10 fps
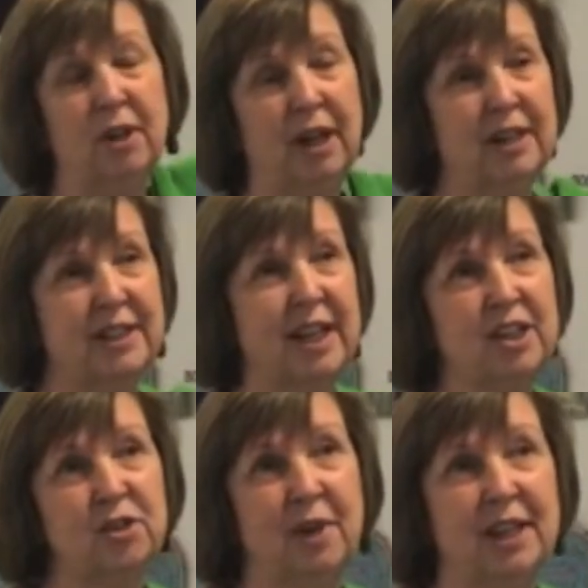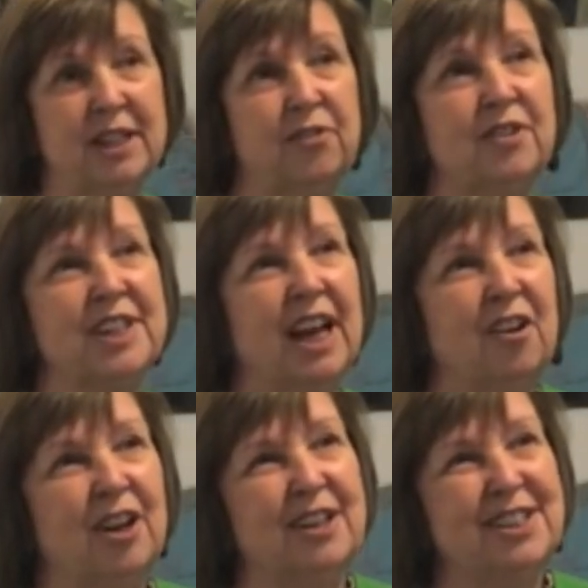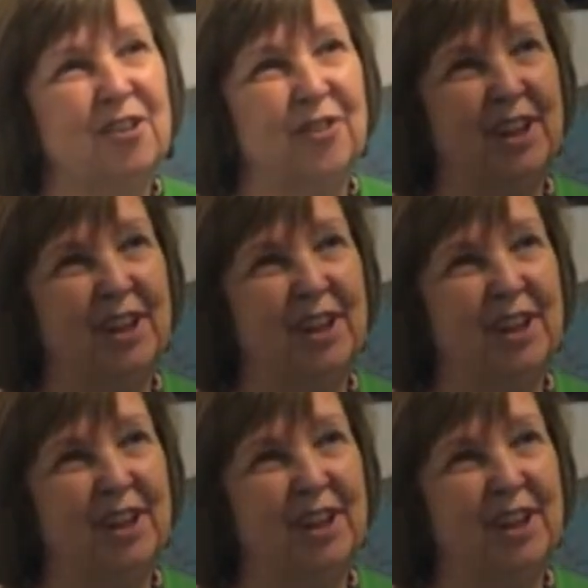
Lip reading: accentuate different areas of it.